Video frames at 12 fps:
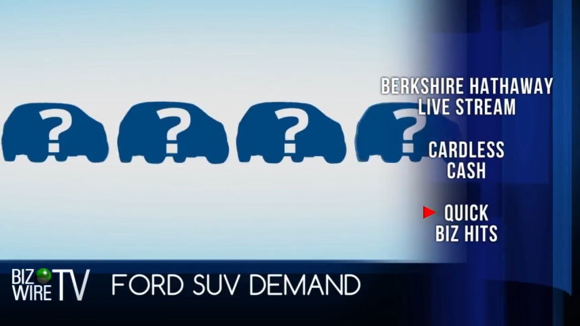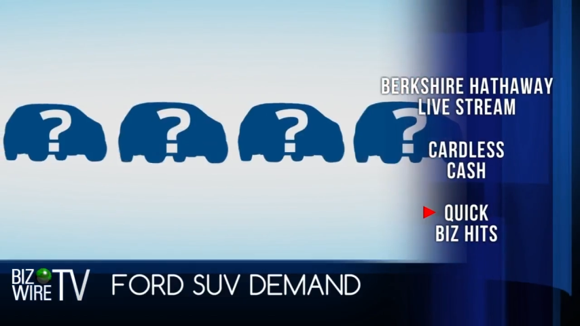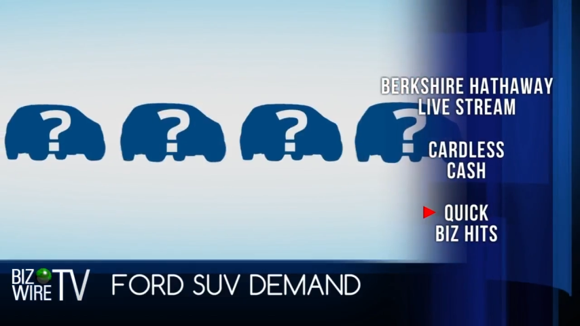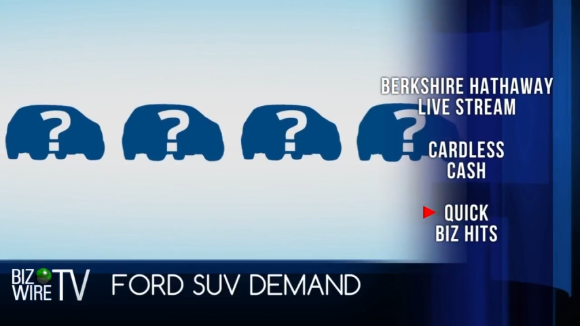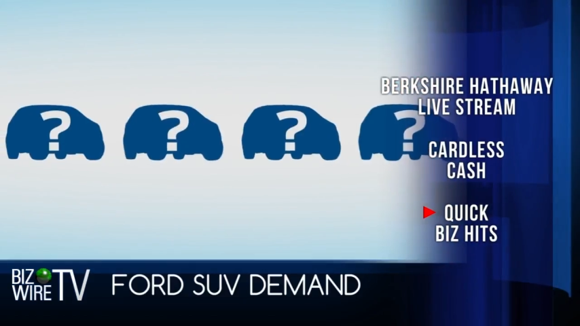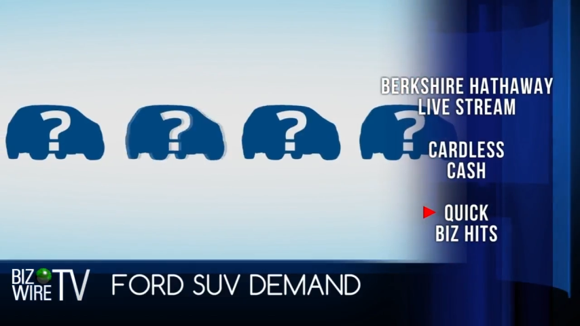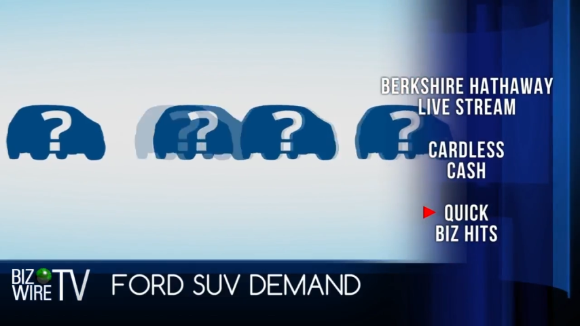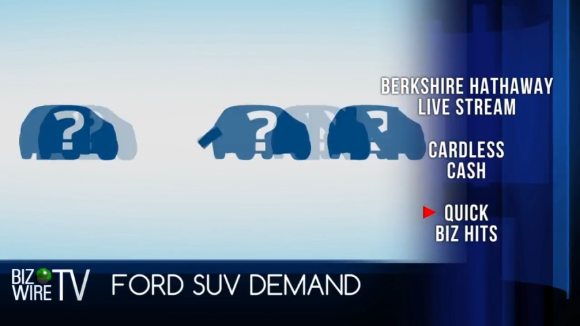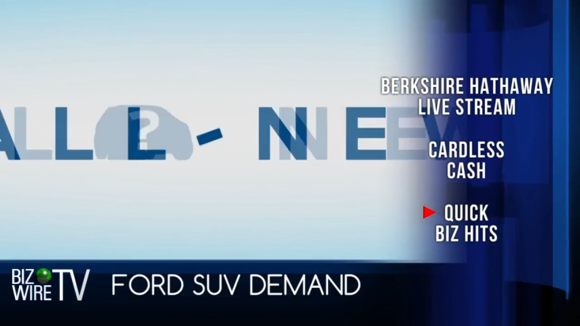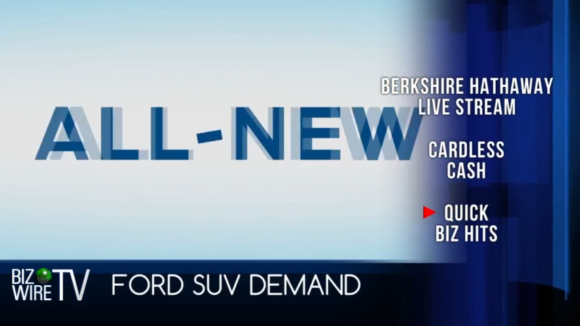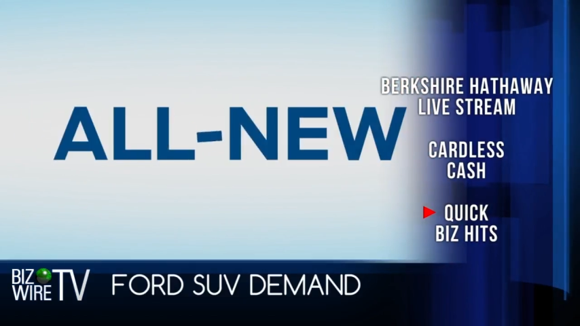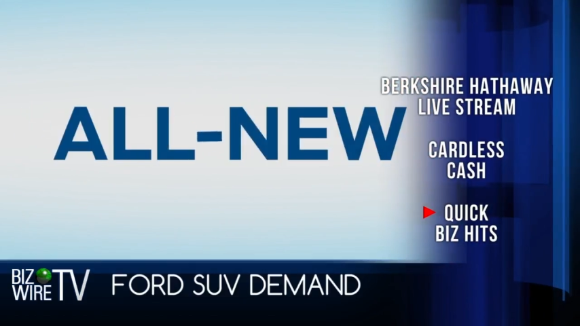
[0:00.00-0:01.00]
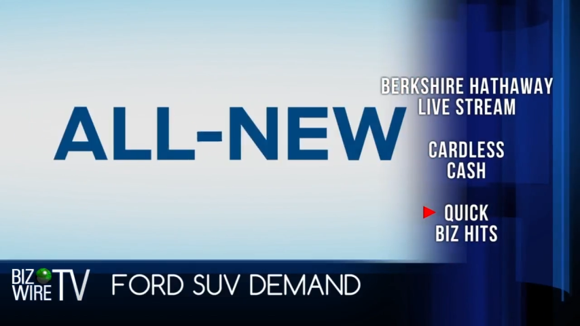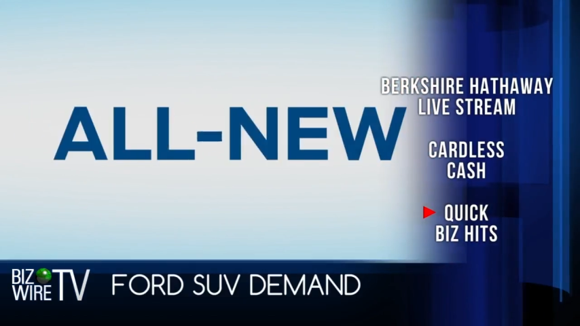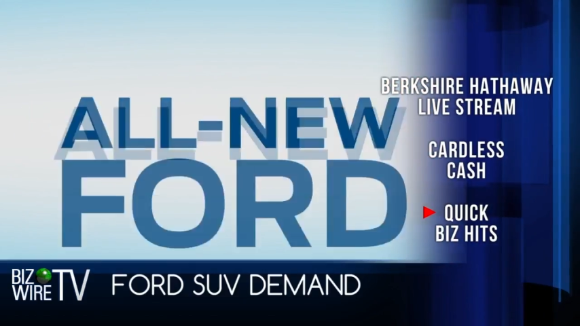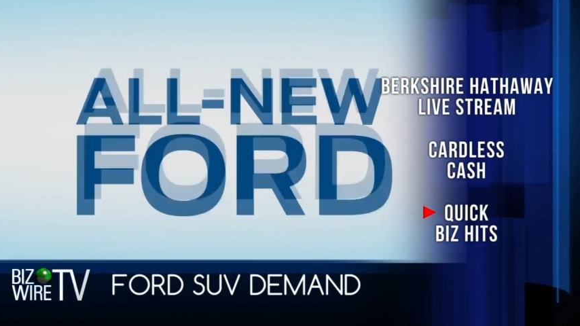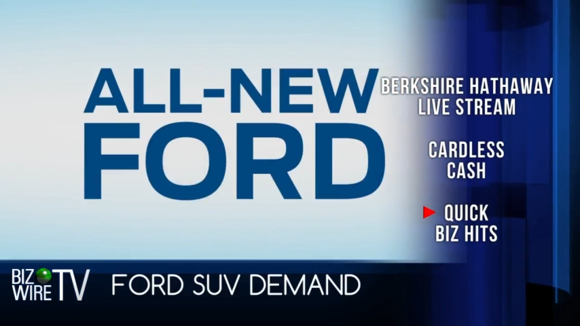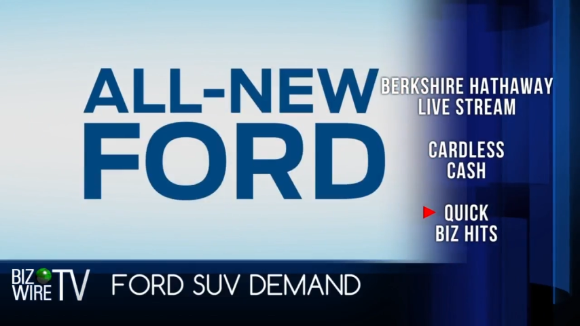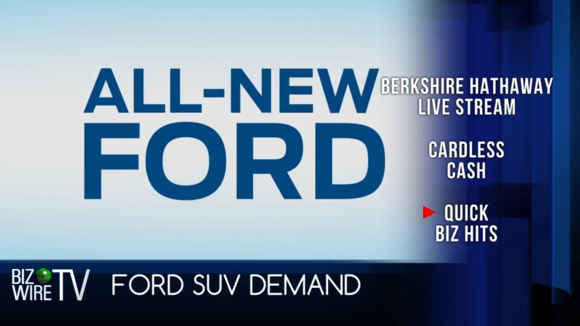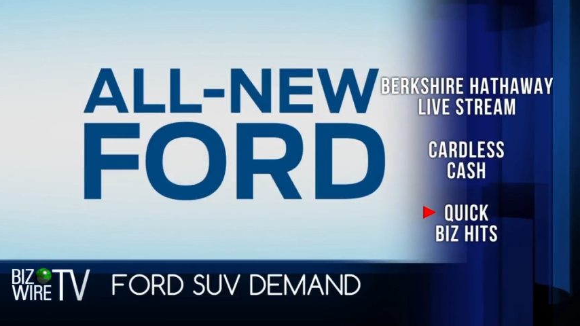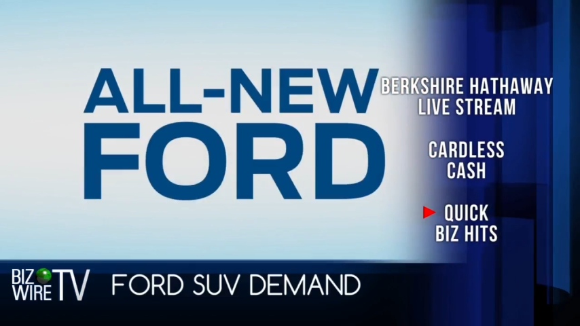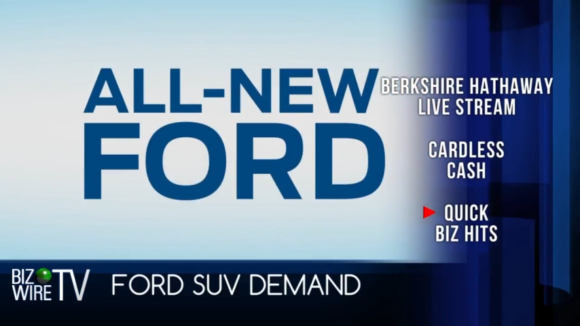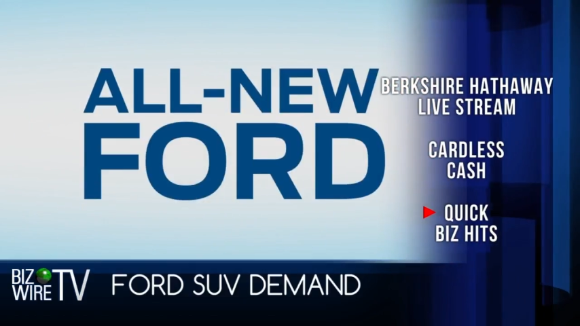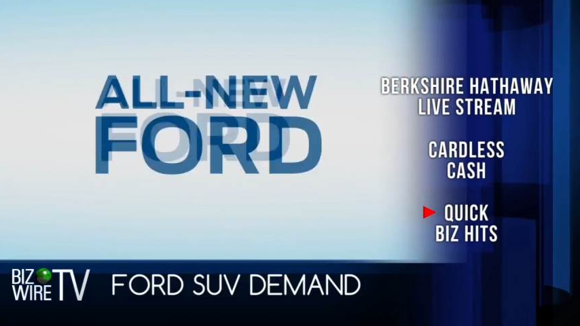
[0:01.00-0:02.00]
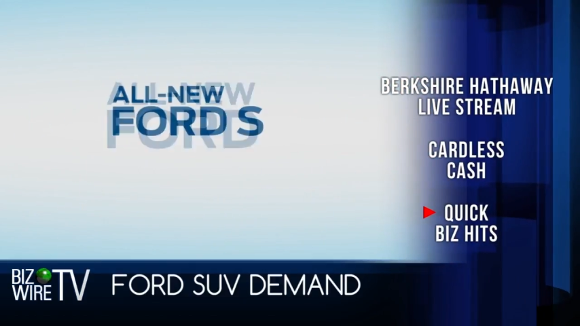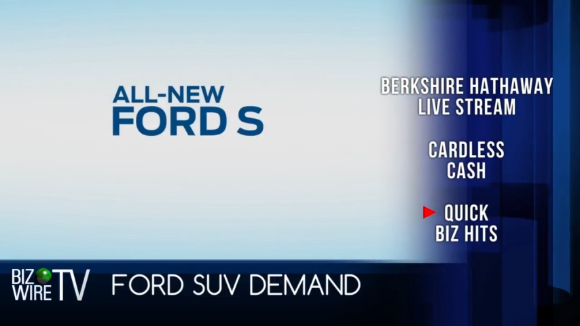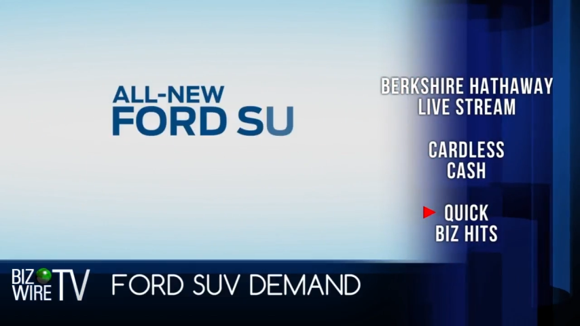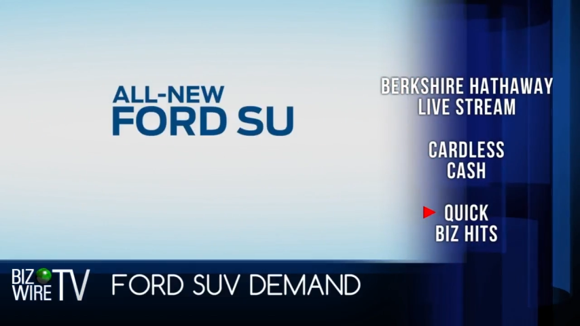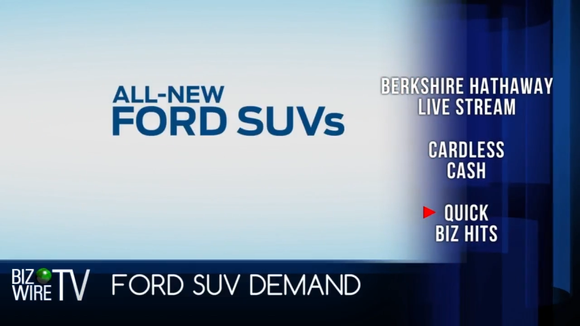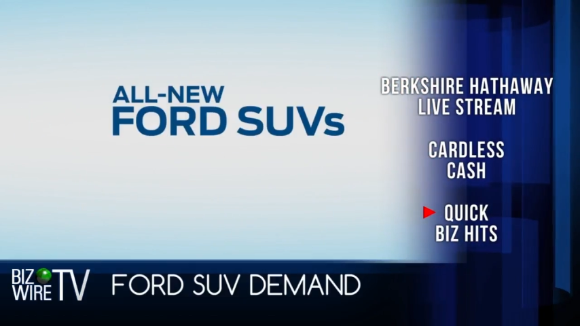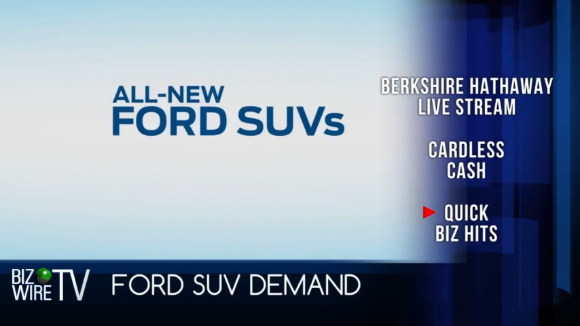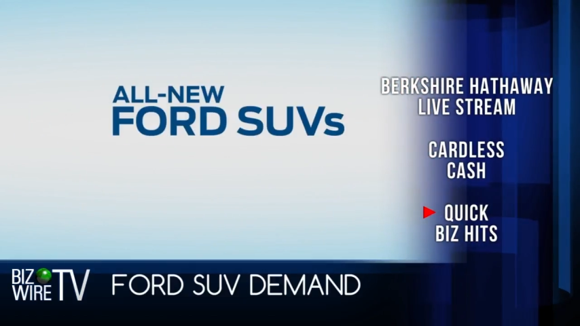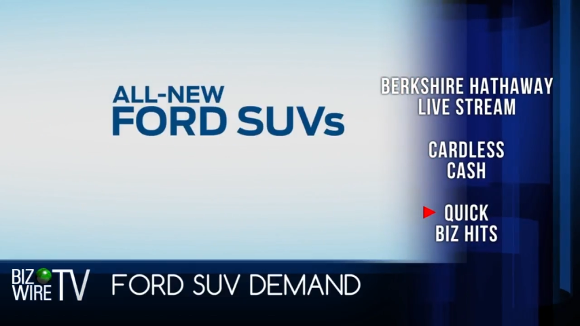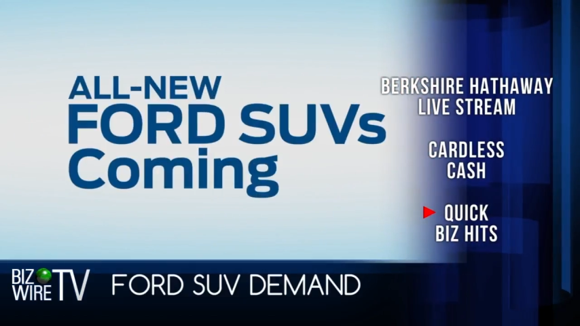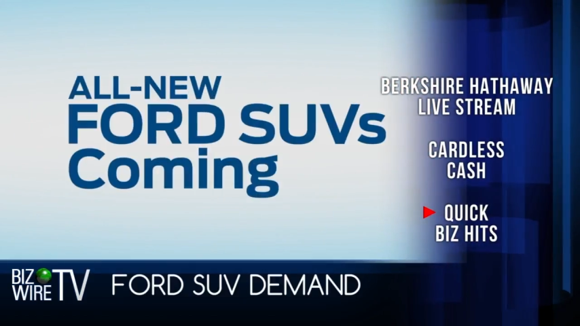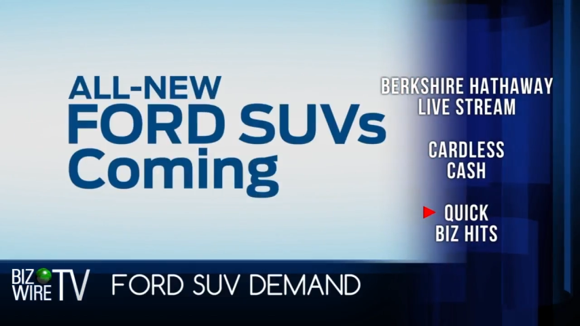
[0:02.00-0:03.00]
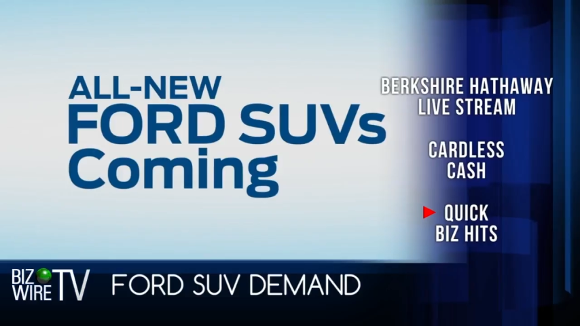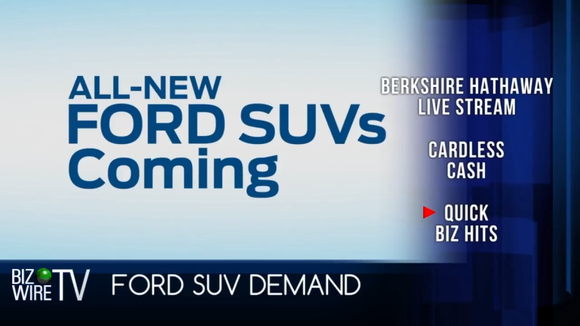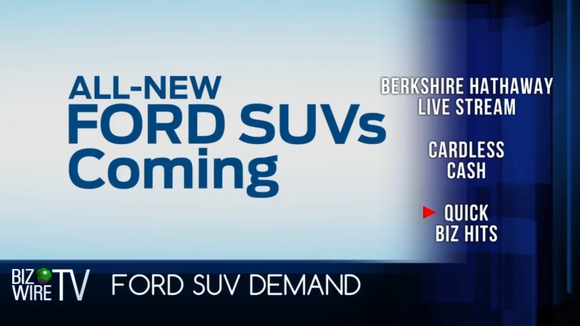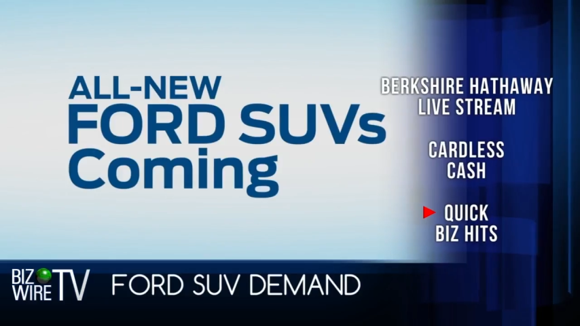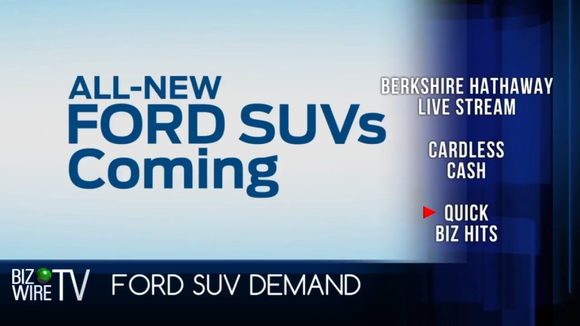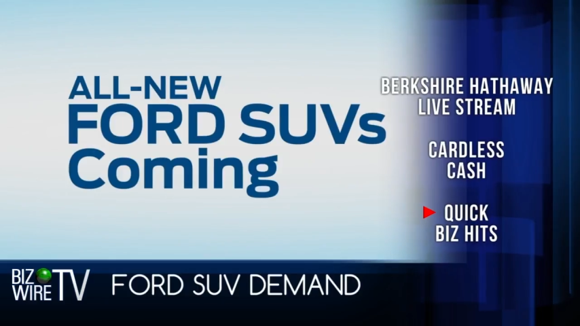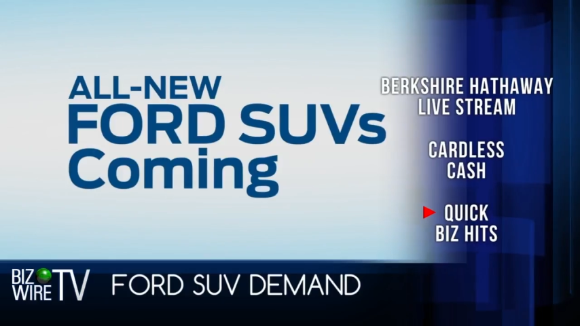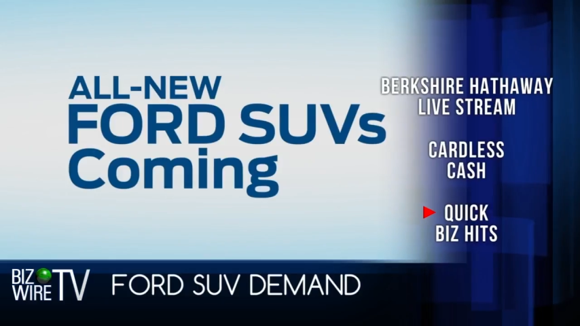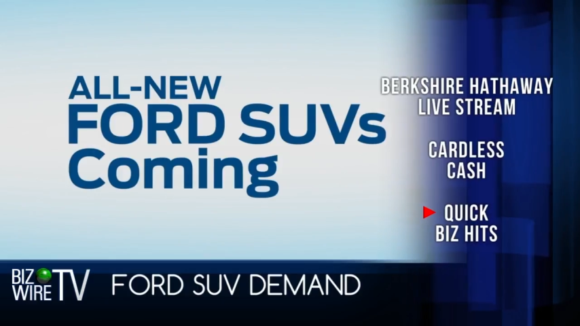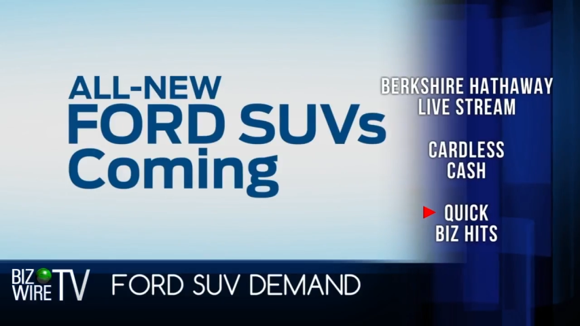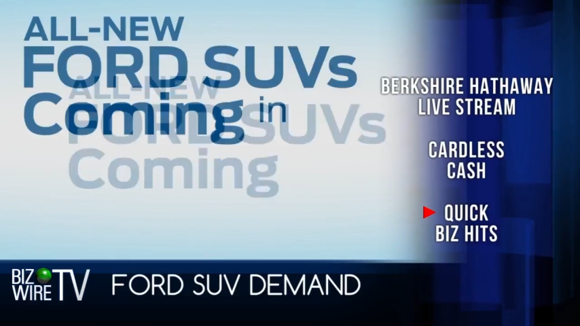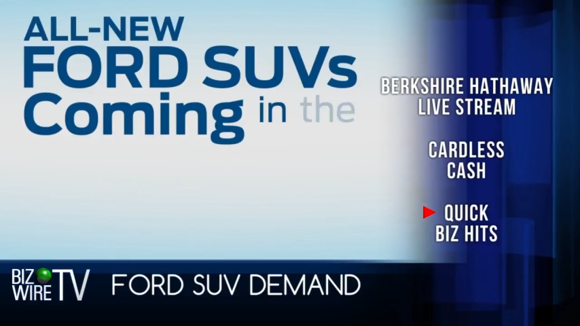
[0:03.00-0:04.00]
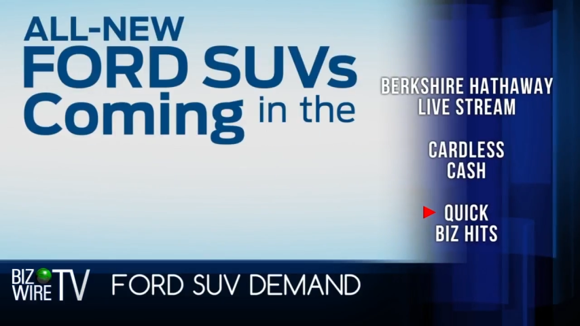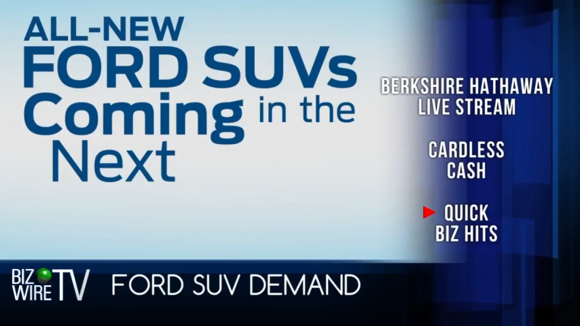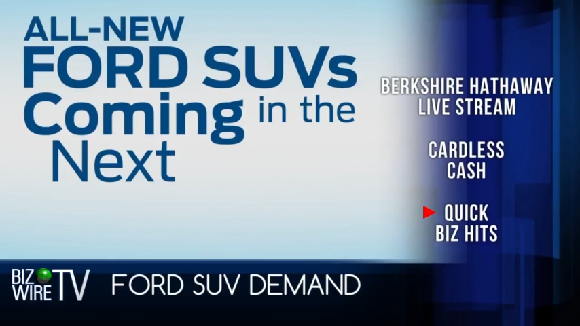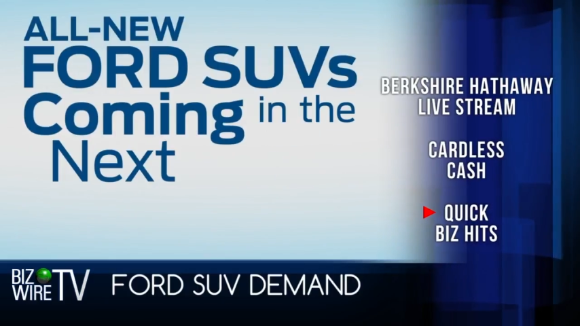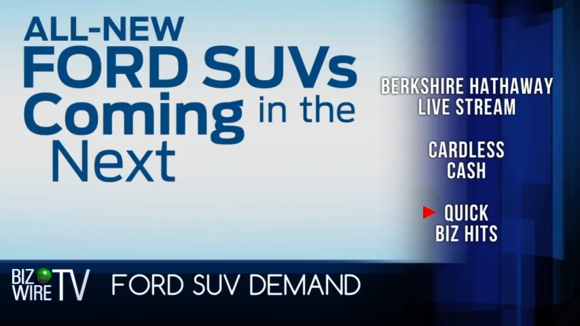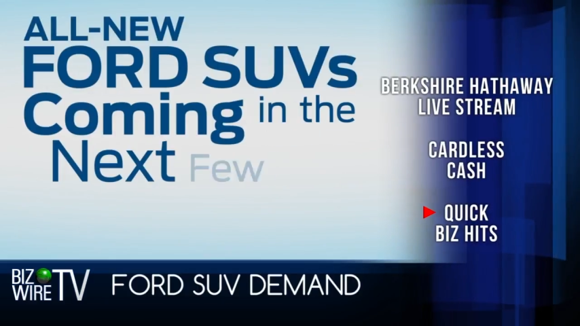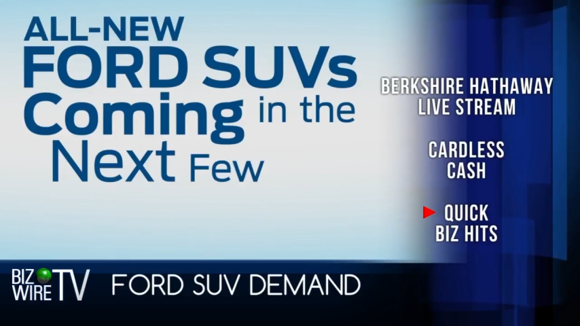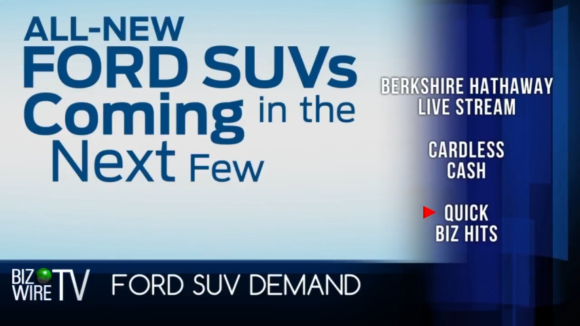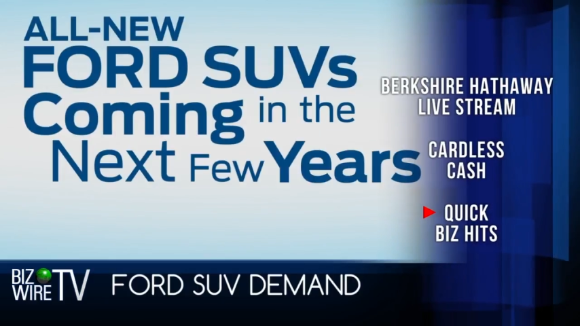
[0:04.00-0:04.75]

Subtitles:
[unreadable: no face in view]